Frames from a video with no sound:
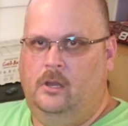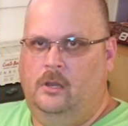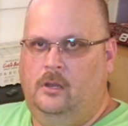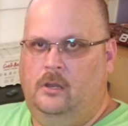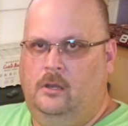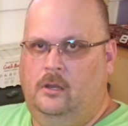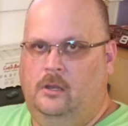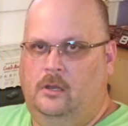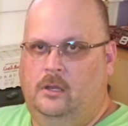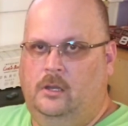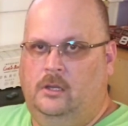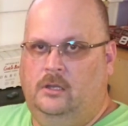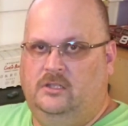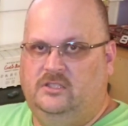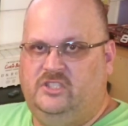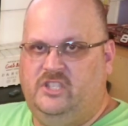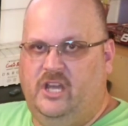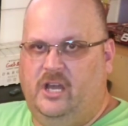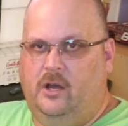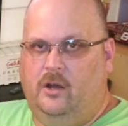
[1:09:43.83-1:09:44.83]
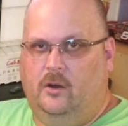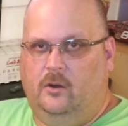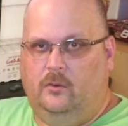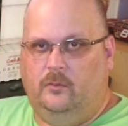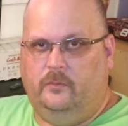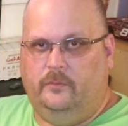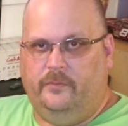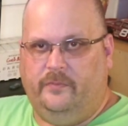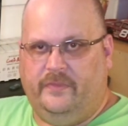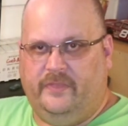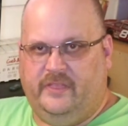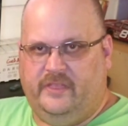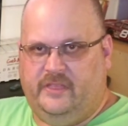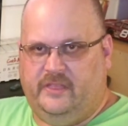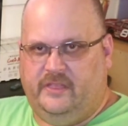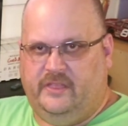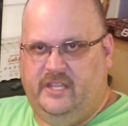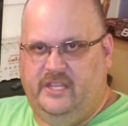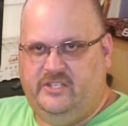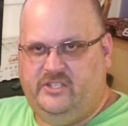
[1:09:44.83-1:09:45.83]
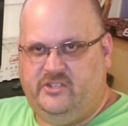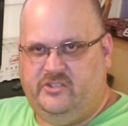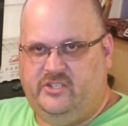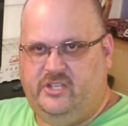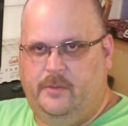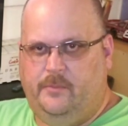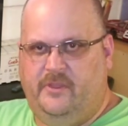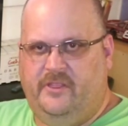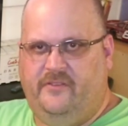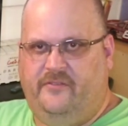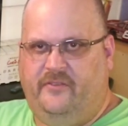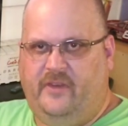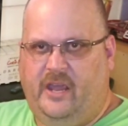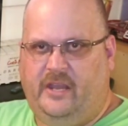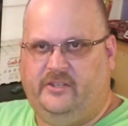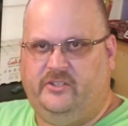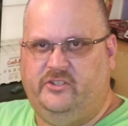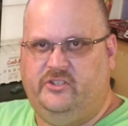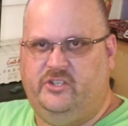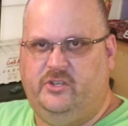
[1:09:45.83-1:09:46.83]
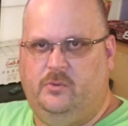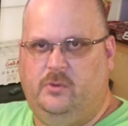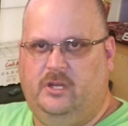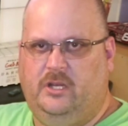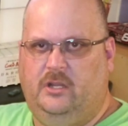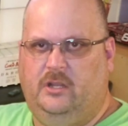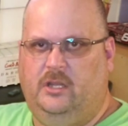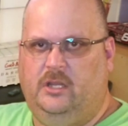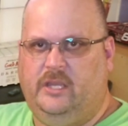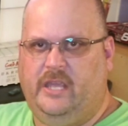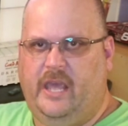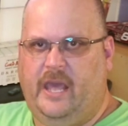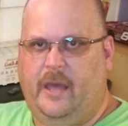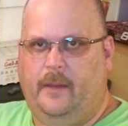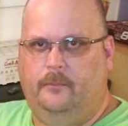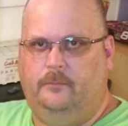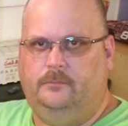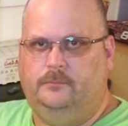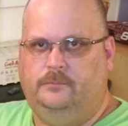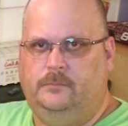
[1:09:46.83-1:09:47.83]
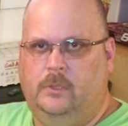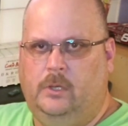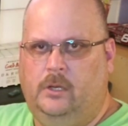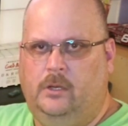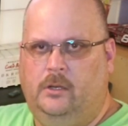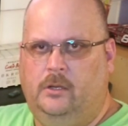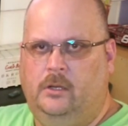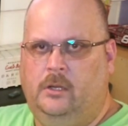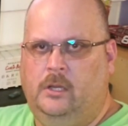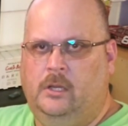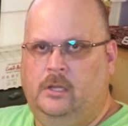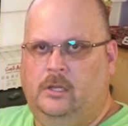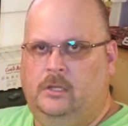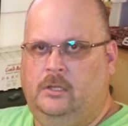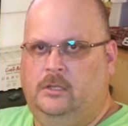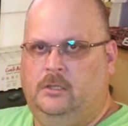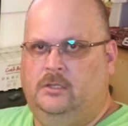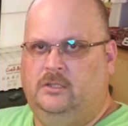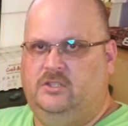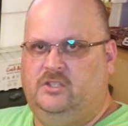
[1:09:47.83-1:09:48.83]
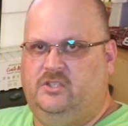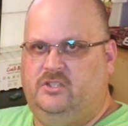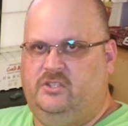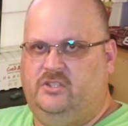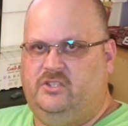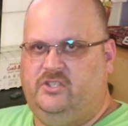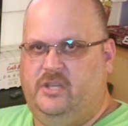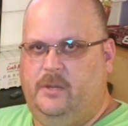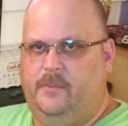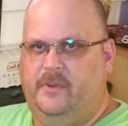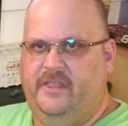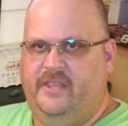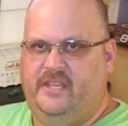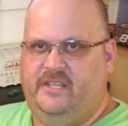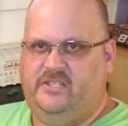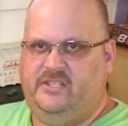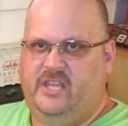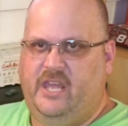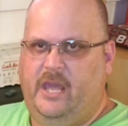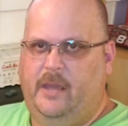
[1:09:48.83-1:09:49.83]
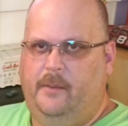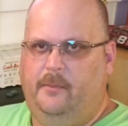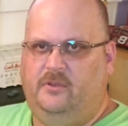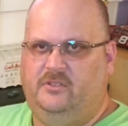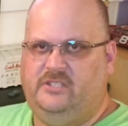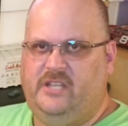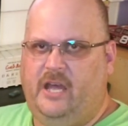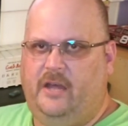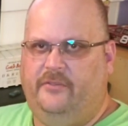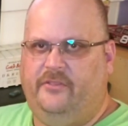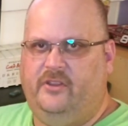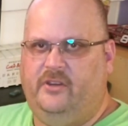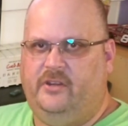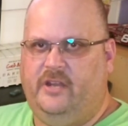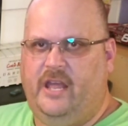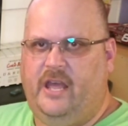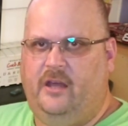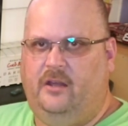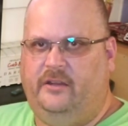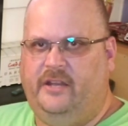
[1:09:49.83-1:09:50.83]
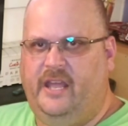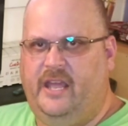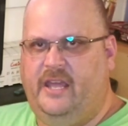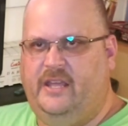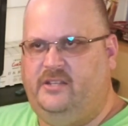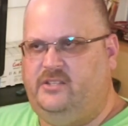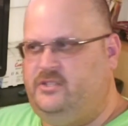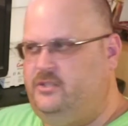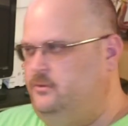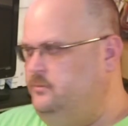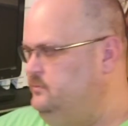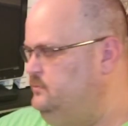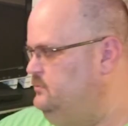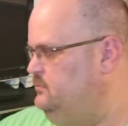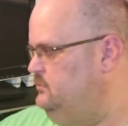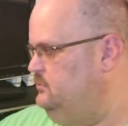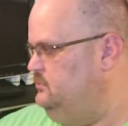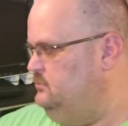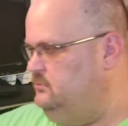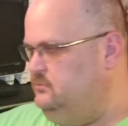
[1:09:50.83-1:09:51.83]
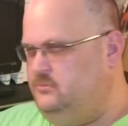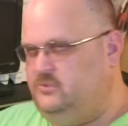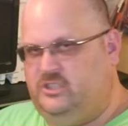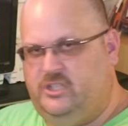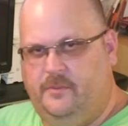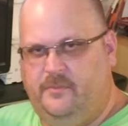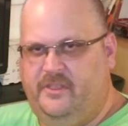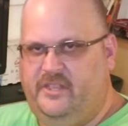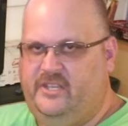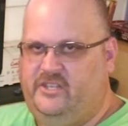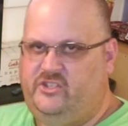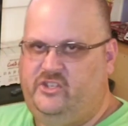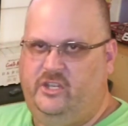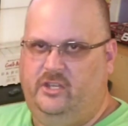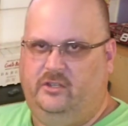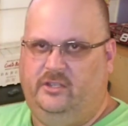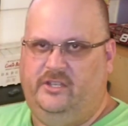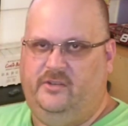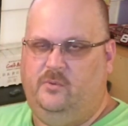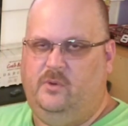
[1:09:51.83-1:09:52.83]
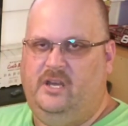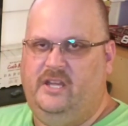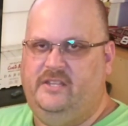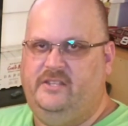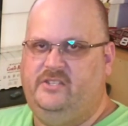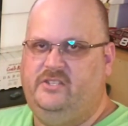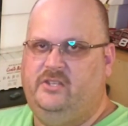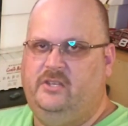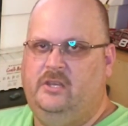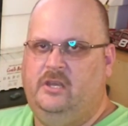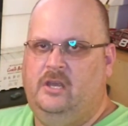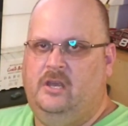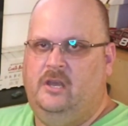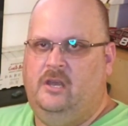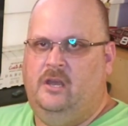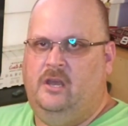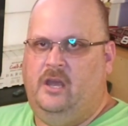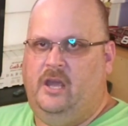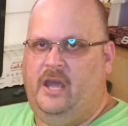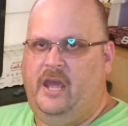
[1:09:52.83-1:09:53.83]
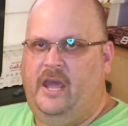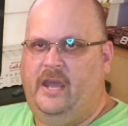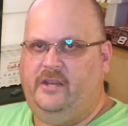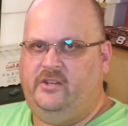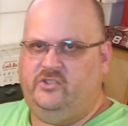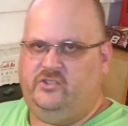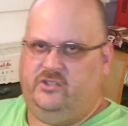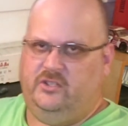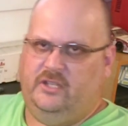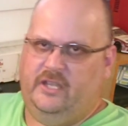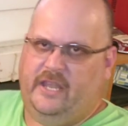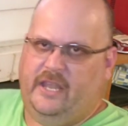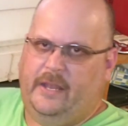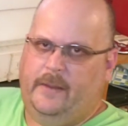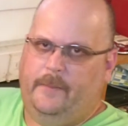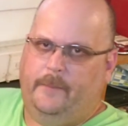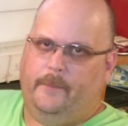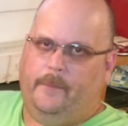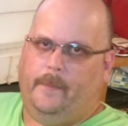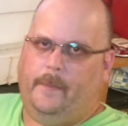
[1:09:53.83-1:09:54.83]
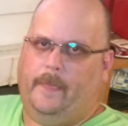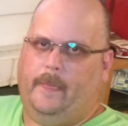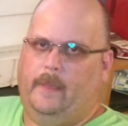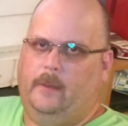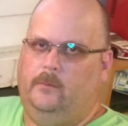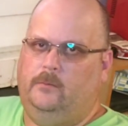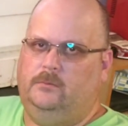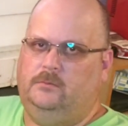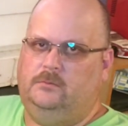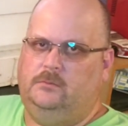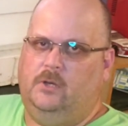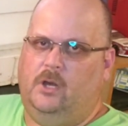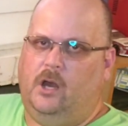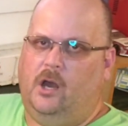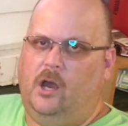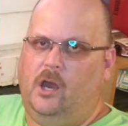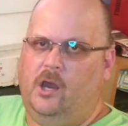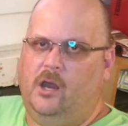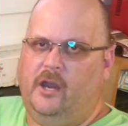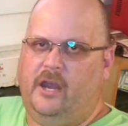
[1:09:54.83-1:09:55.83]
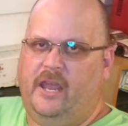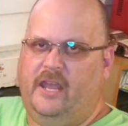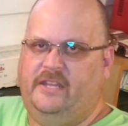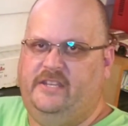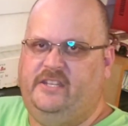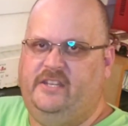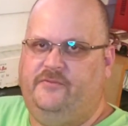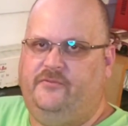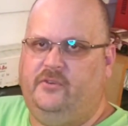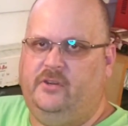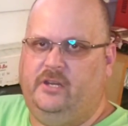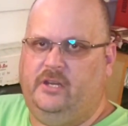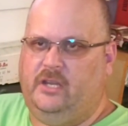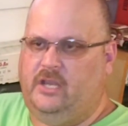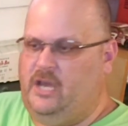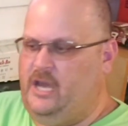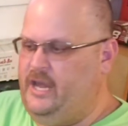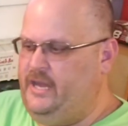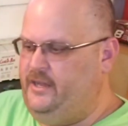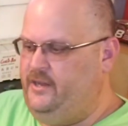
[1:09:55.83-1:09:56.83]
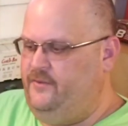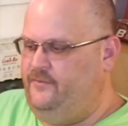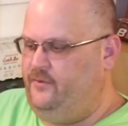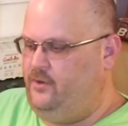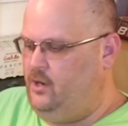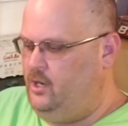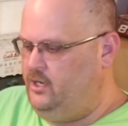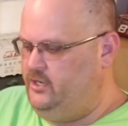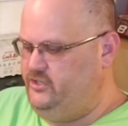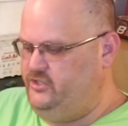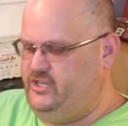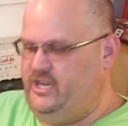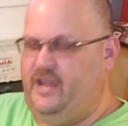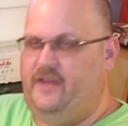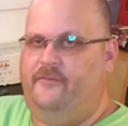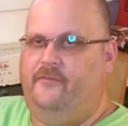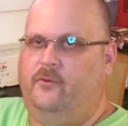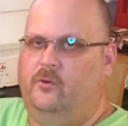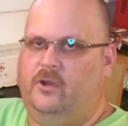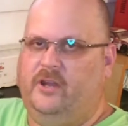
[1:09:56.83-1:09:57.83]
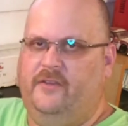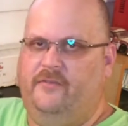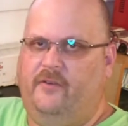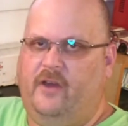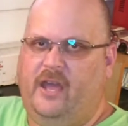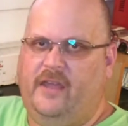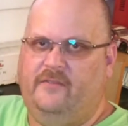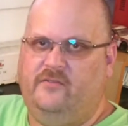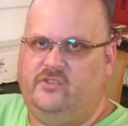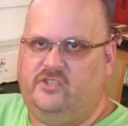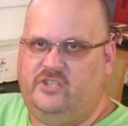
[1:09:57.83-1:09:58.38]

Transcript: So these are some of the factors you want to look at. Some of these cables out there nowadays, some of these shielded ones, actually are a different kind of RJ45 jack.